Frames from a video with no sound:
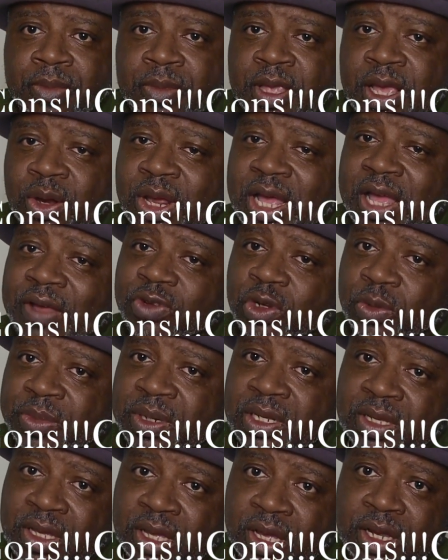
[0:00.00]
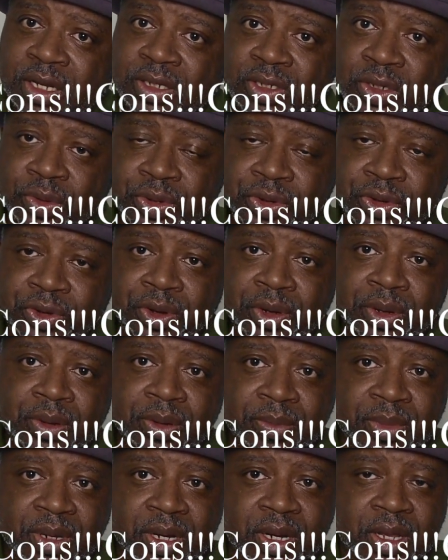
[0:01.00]
I don't have too many cons on here,
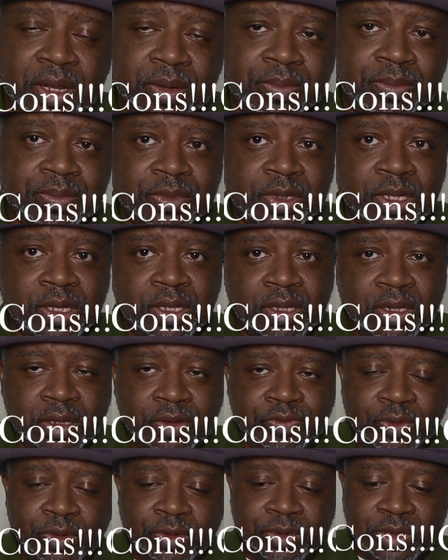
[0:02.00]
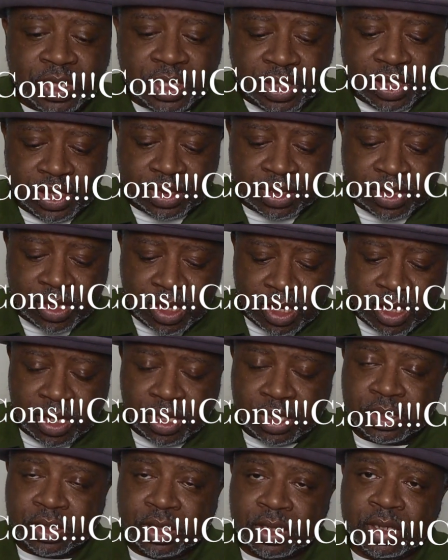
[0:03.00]
but the first thing is
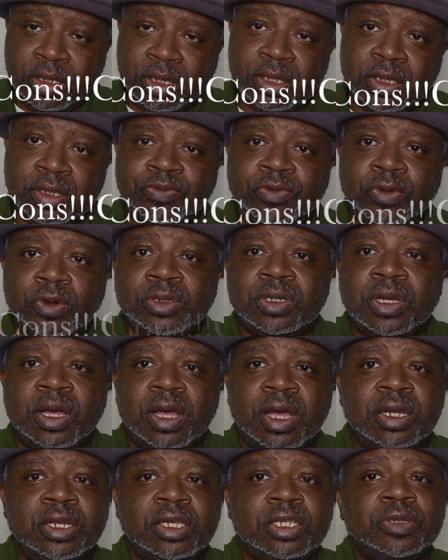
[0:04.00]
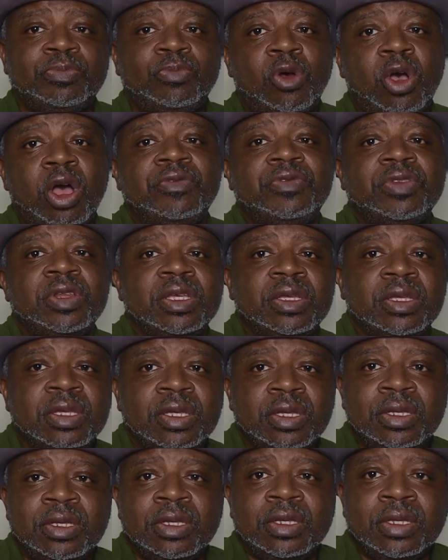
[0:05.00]
cons. The first con is poverty.
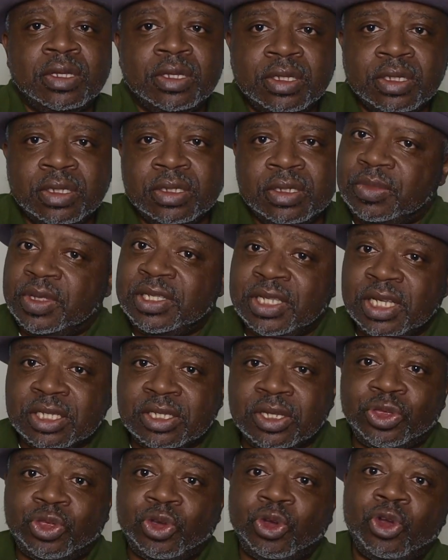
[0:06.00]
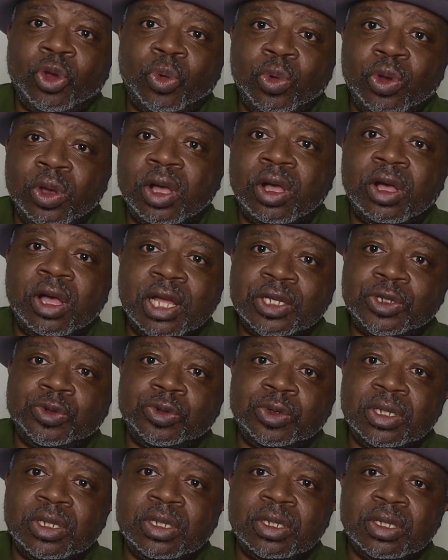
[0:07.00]
This is a third world
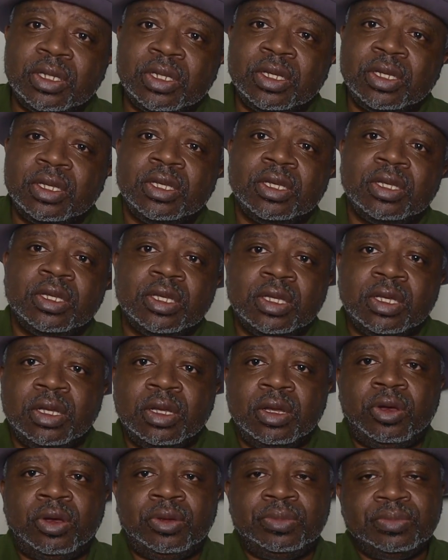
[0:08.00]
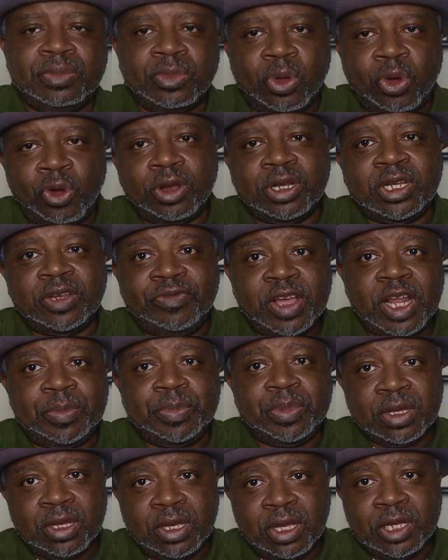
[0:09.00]
country, or a
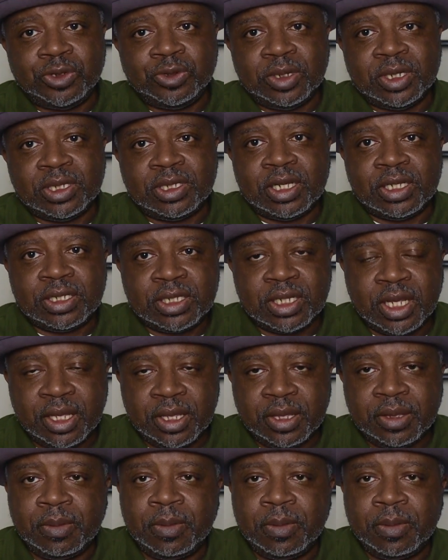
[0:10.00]
developing country, as they say.